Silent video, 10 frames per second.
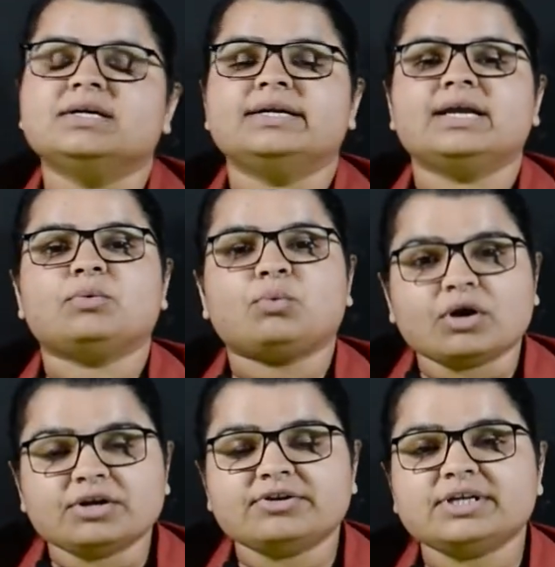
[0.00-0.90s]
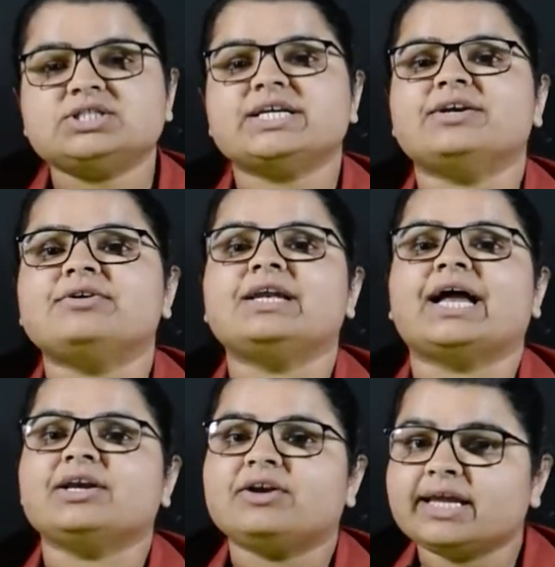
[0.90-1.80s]
Now, water in general
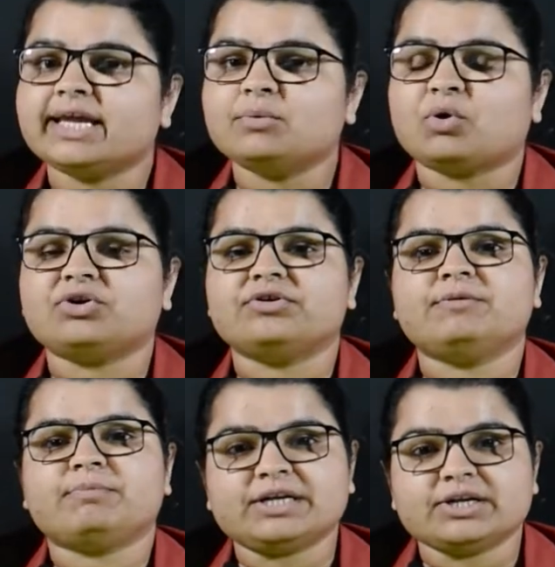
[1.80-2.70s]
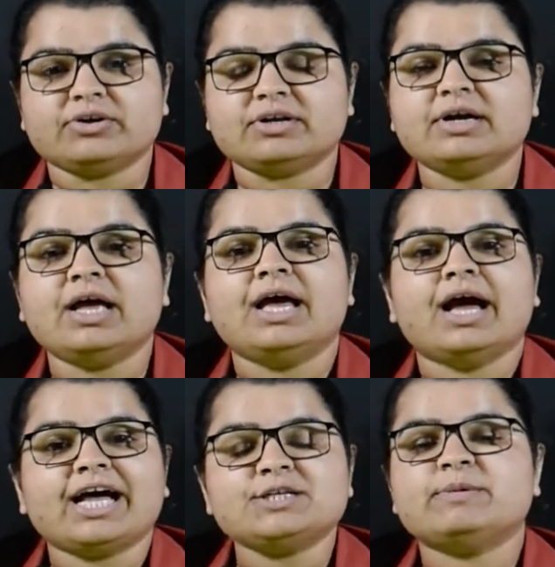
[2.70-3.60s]
and drinking water in particular
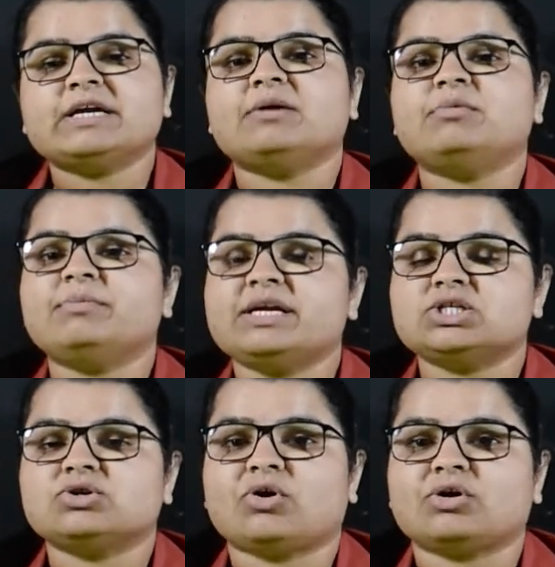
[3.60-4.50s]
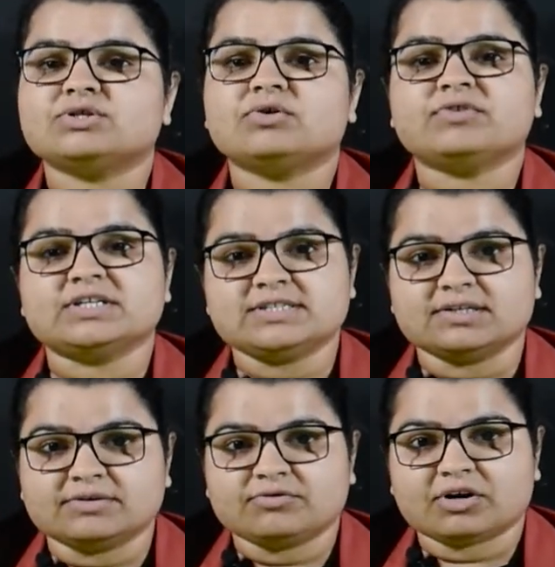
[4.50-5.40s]
has become a major cause of
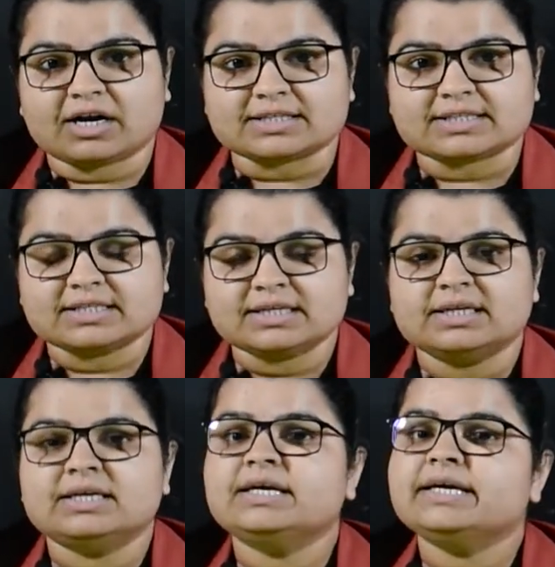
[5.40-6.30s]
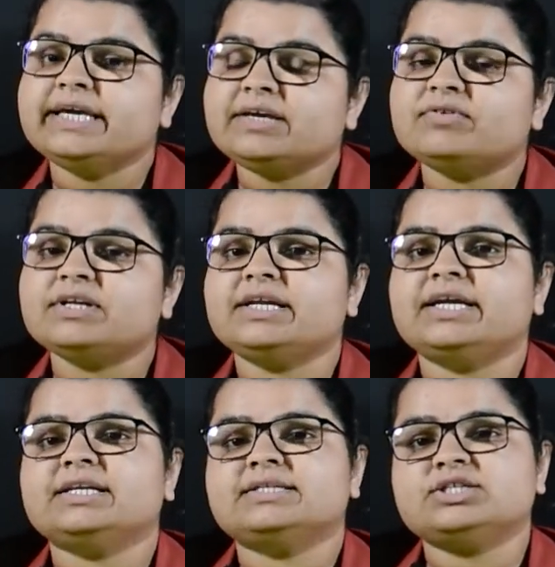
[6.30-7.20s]
concern for us. Even
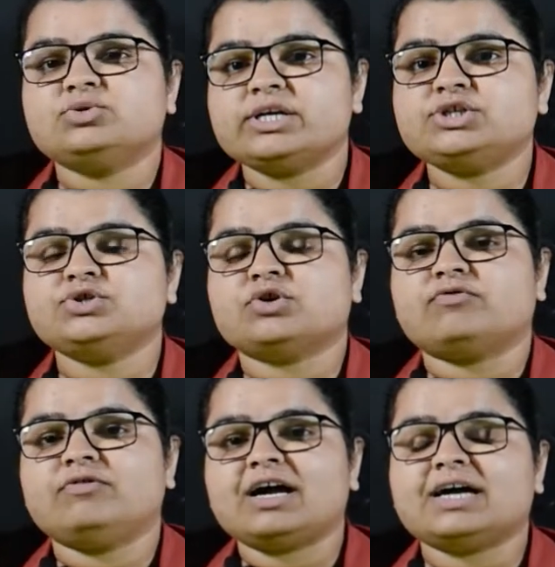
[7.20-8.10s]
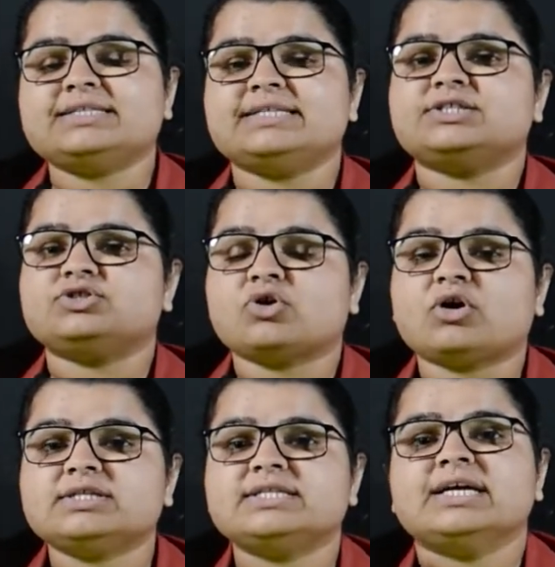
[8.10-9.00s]
in situations of floods and
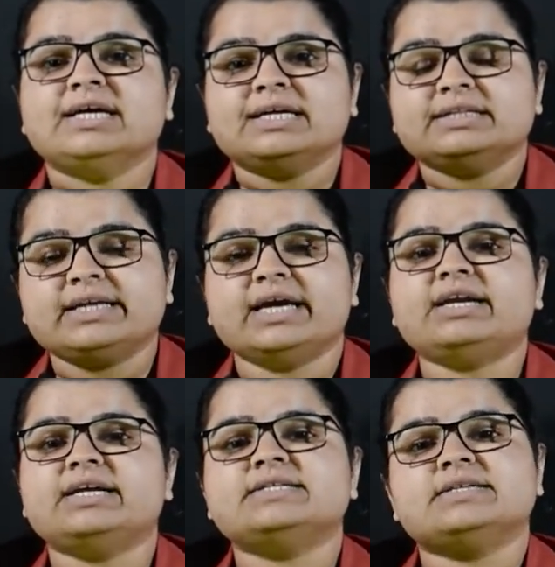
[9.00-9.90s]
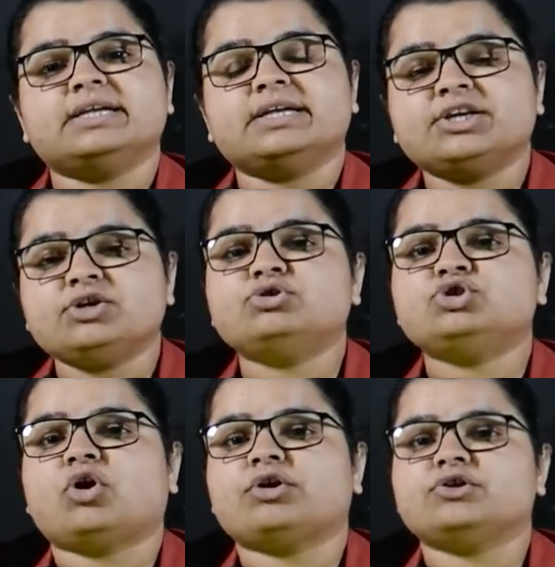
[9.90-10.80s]
droughts, there is an acute
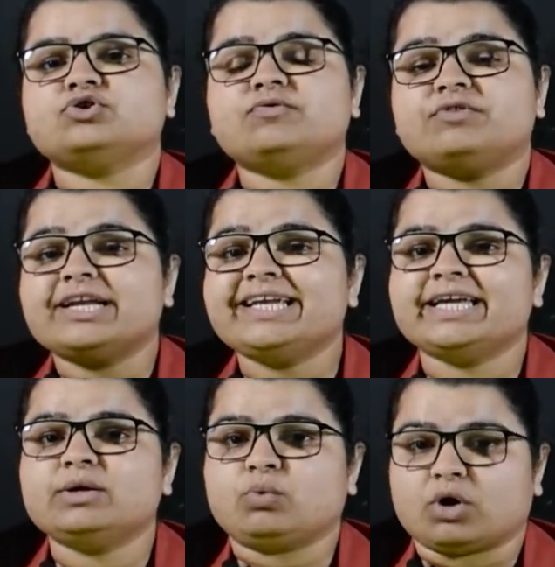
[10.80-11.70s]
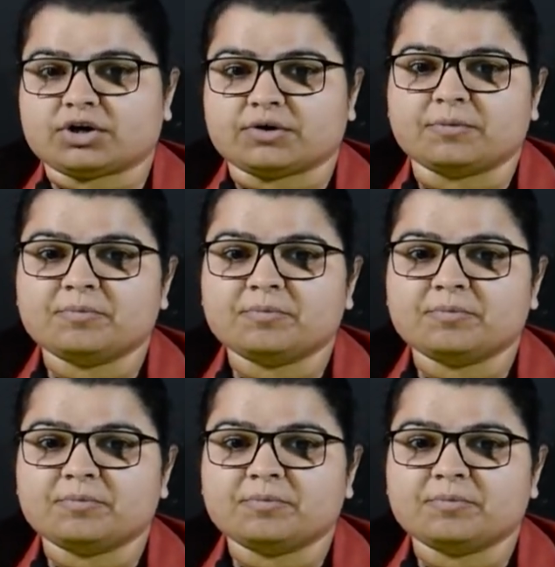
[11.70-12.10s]
shortage of drinking water.